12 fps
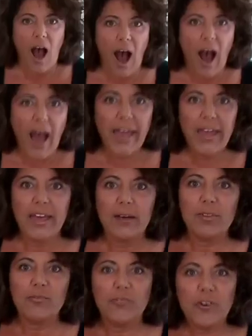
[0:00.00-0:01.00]
I
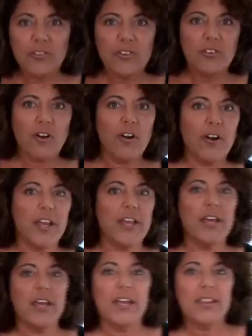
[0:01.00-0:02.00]
am the first
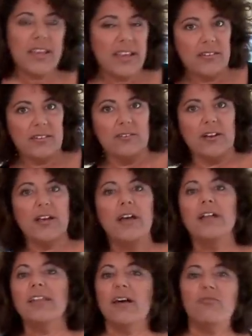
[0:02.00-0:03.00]
attorney in history
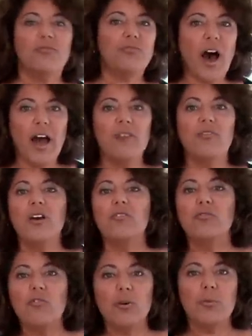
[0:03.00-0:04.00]
to have 5
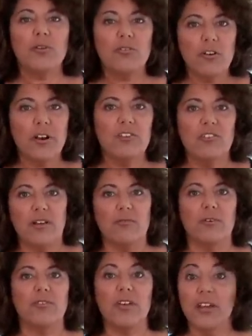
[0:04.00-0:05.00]
former attorney
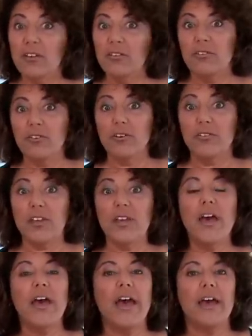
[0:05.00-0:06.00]
generals in New Jersey
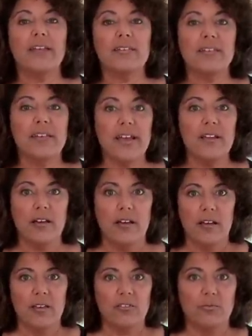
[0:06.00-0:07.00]
and a state
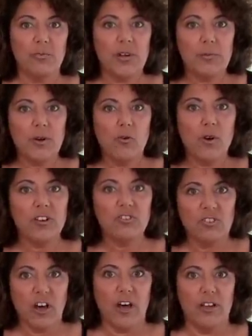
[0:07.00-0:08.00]
Supreme Court
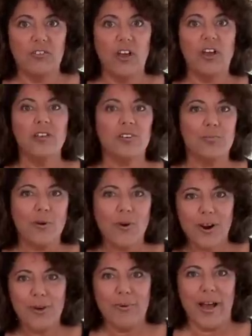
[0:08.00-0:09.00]
judge
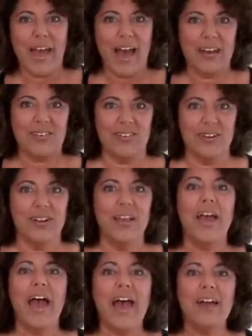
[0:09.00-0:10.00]
support my action
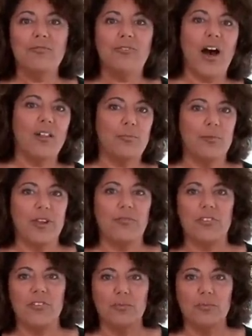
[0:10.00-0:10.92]
and file a brief in